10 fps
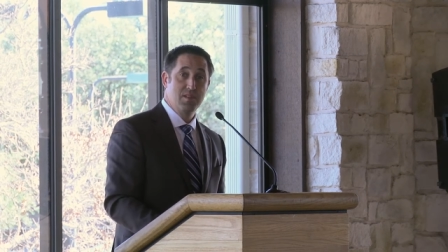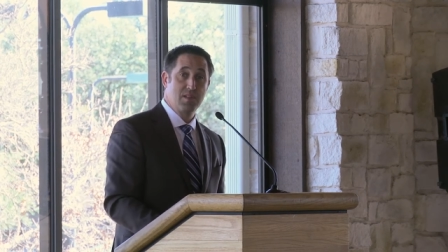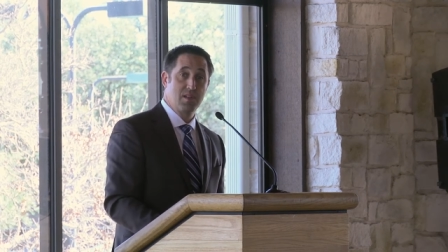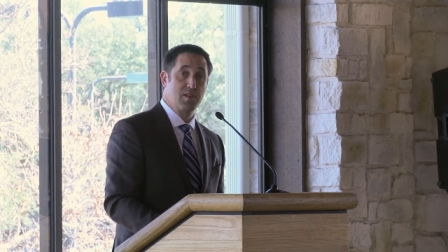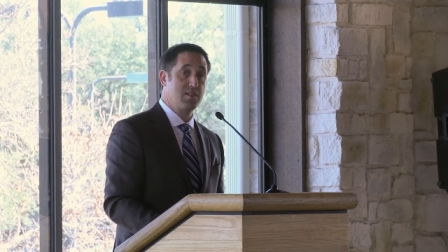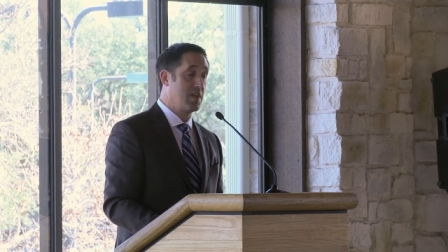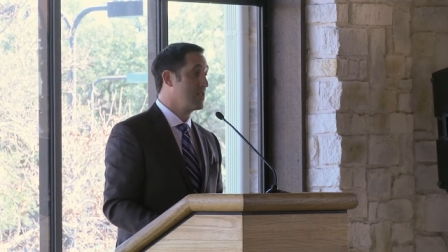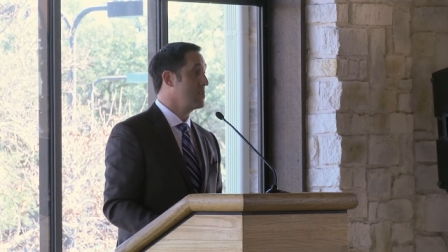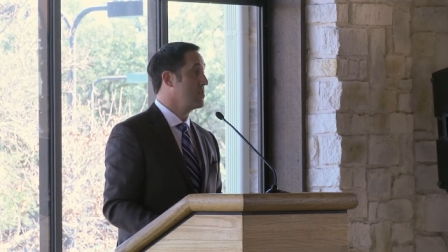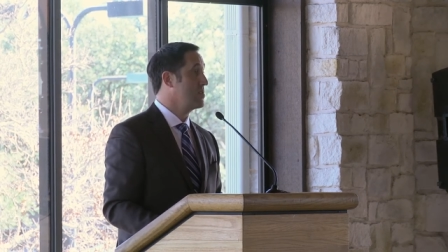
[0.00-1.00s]
and I think
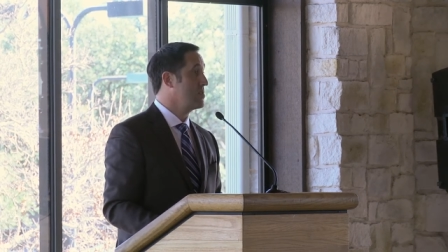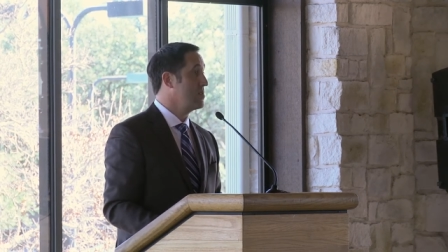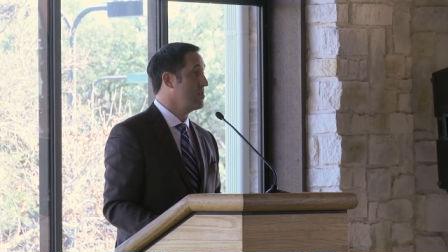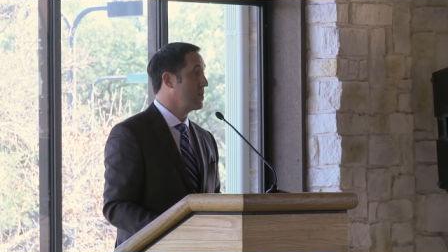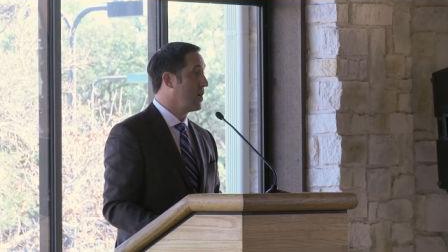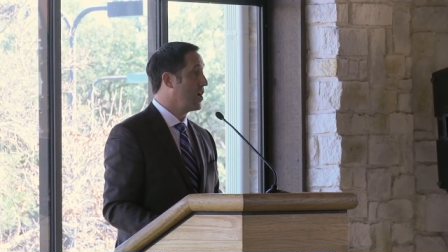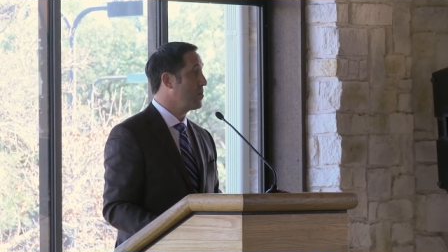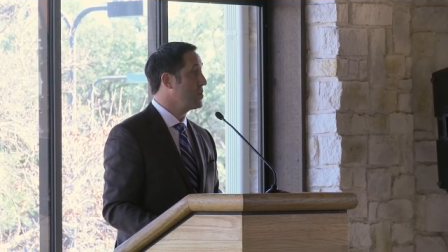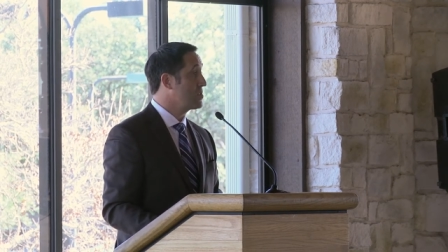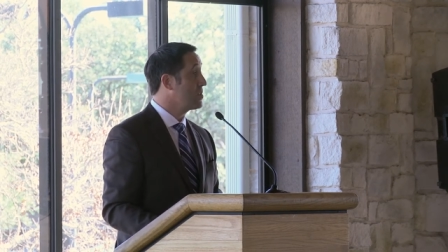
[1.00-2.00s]
Texas
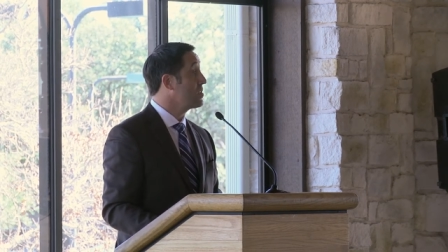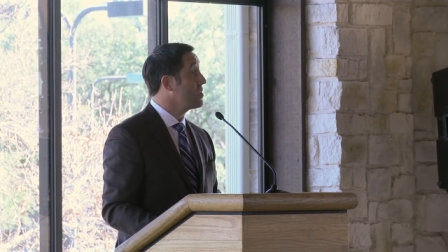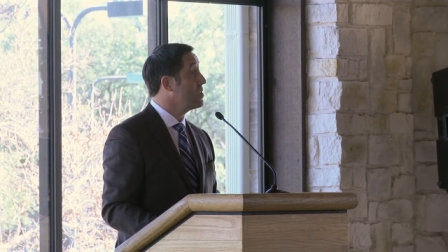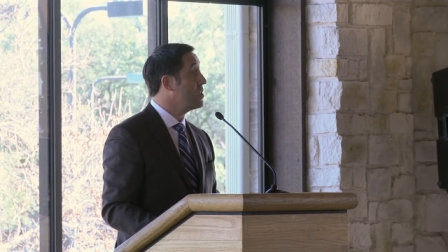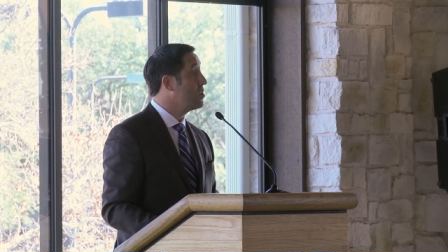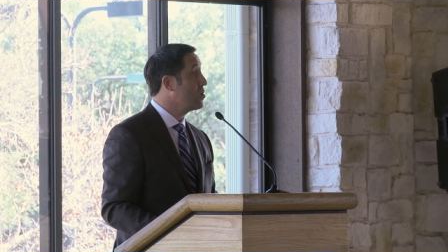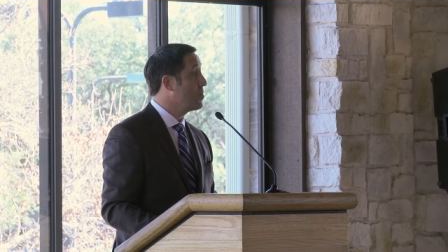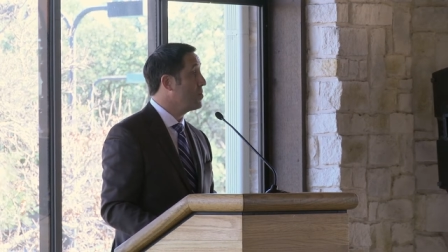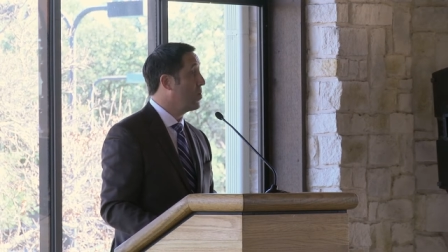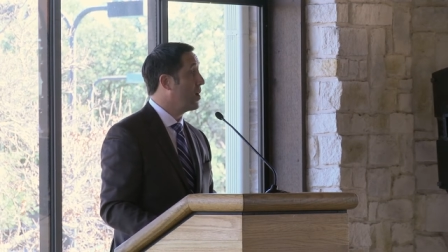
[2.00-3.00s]
economy is going to continue to
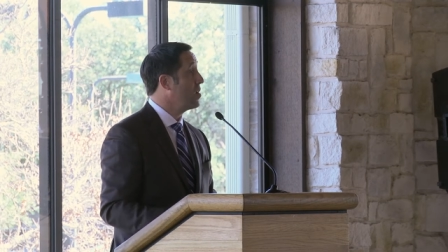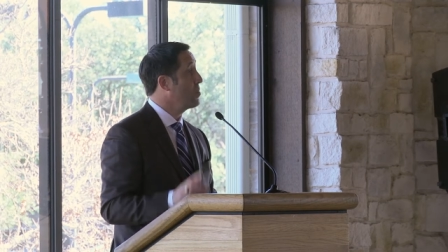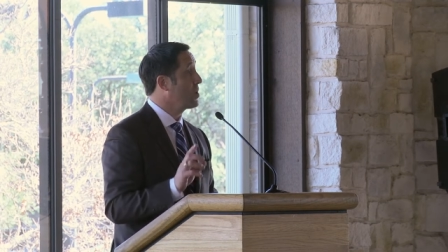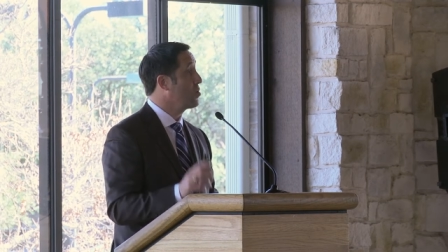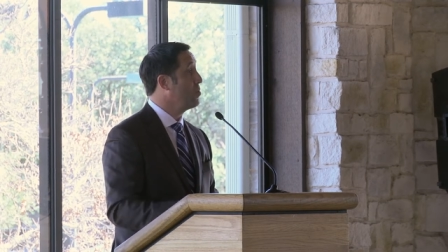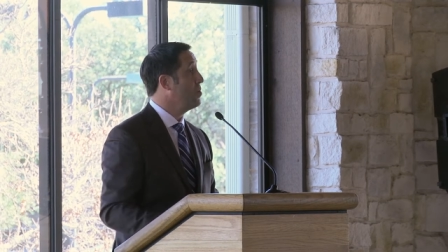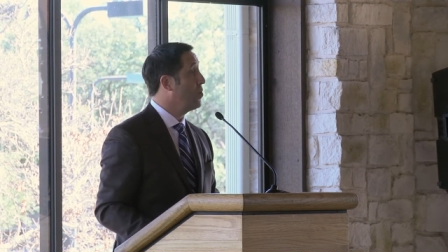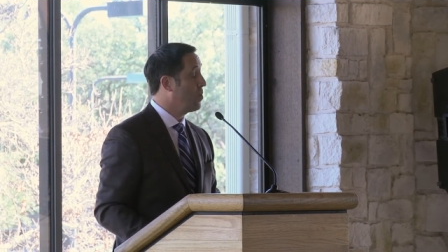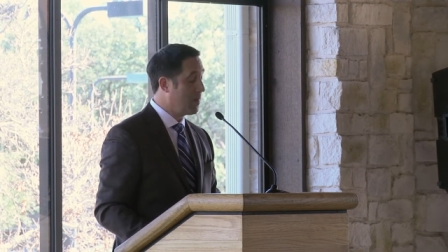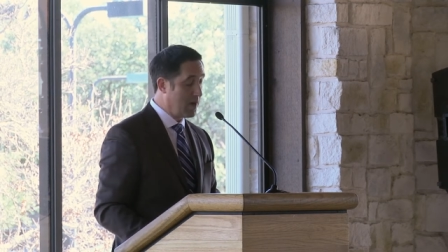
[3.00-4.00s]
be bright, but a little bit
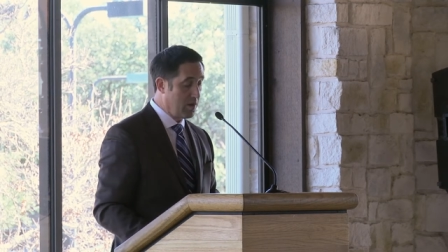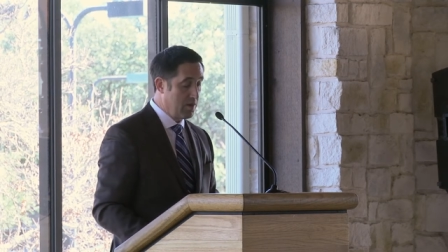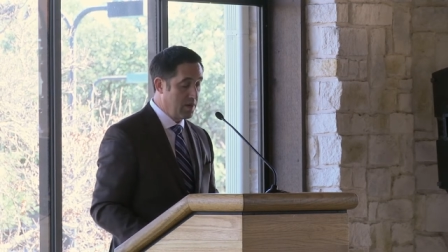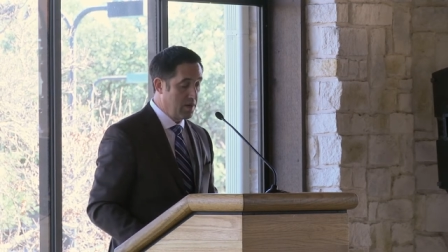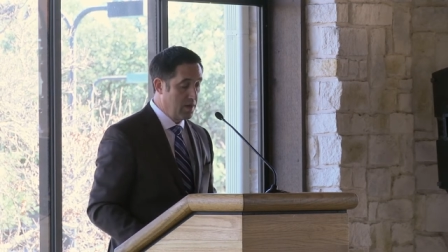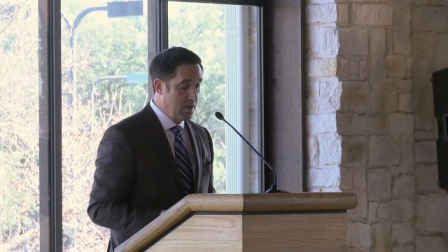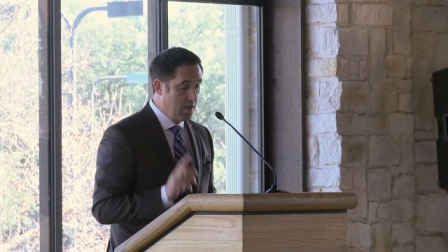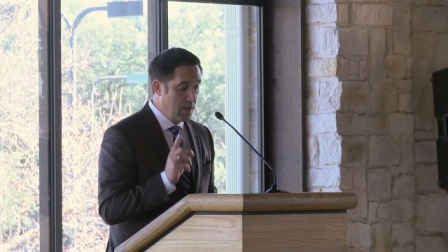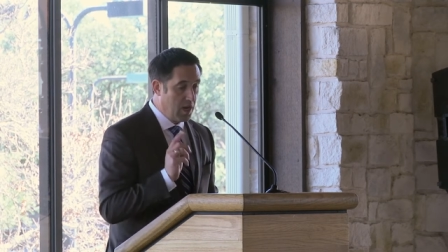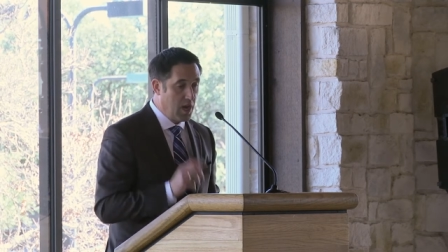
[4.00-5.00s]
more moderated.
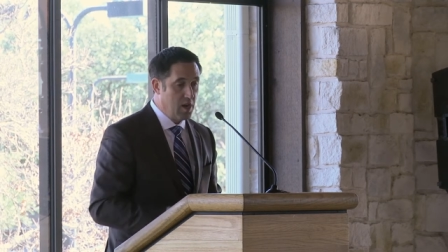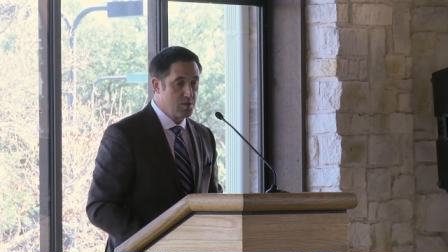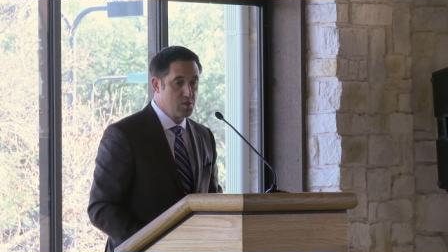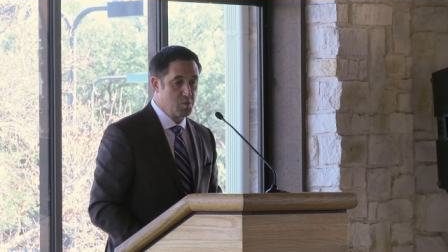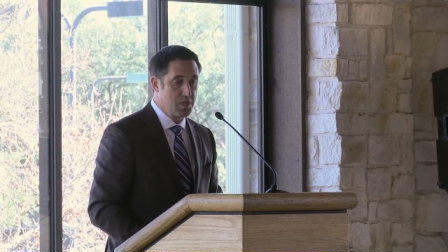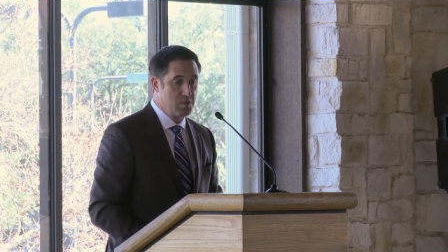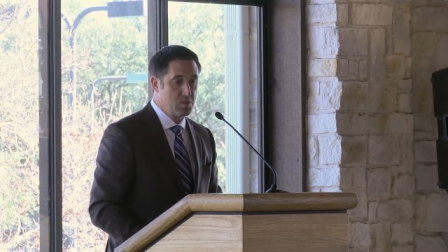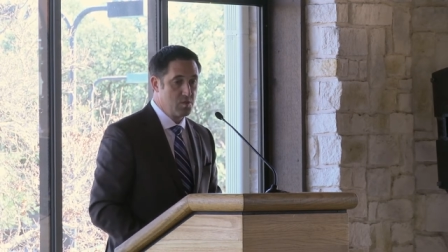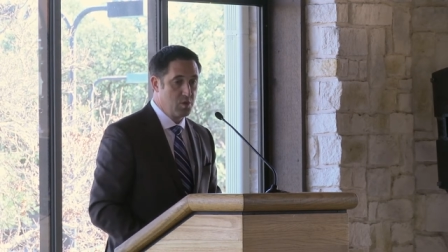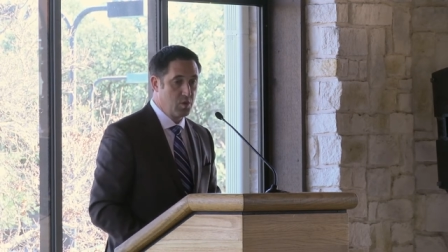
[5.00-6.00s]
I'll
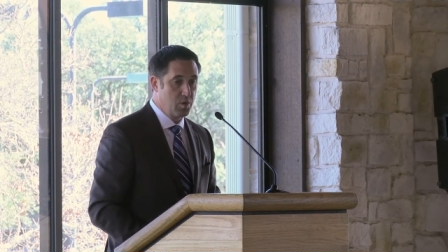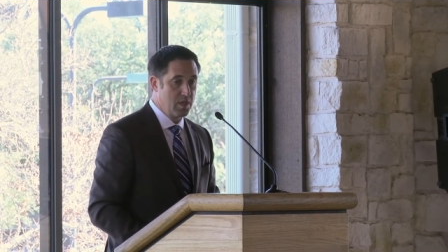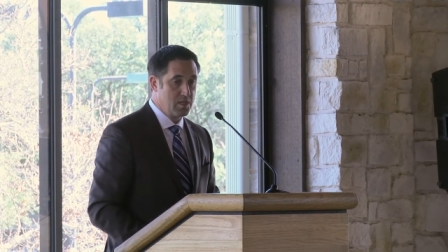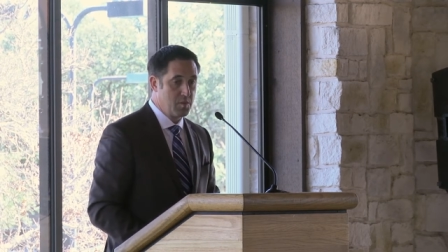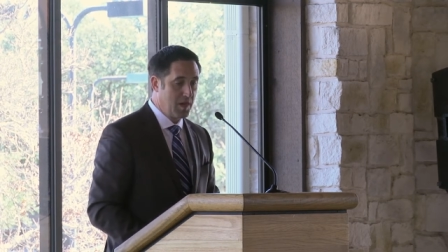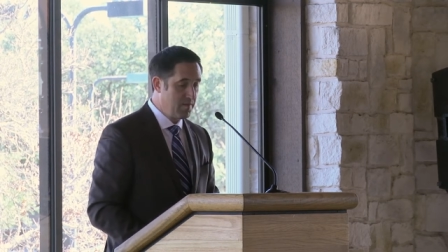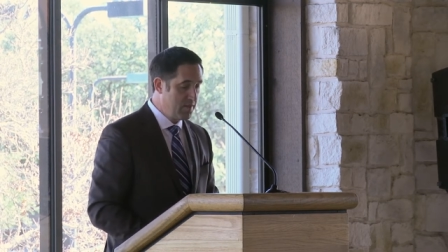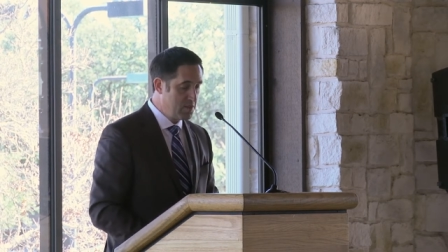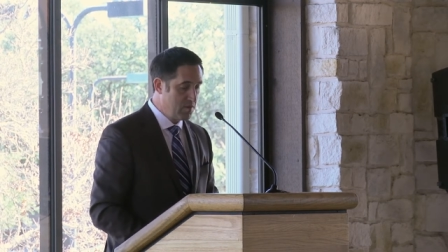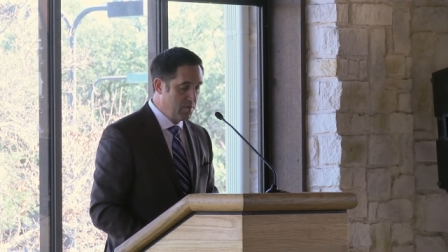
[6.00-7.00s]
switch real quick to my
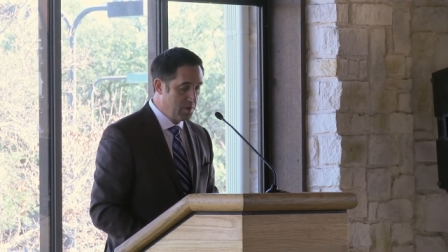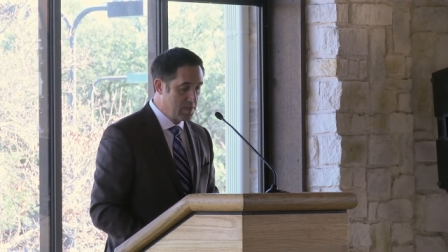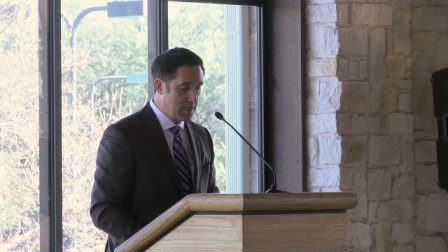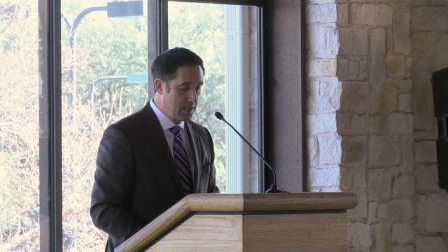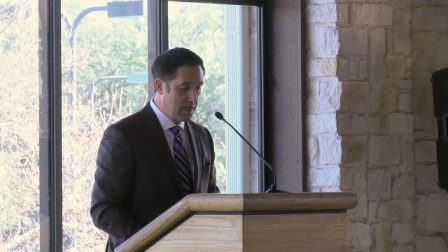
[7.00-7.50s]
vision for the state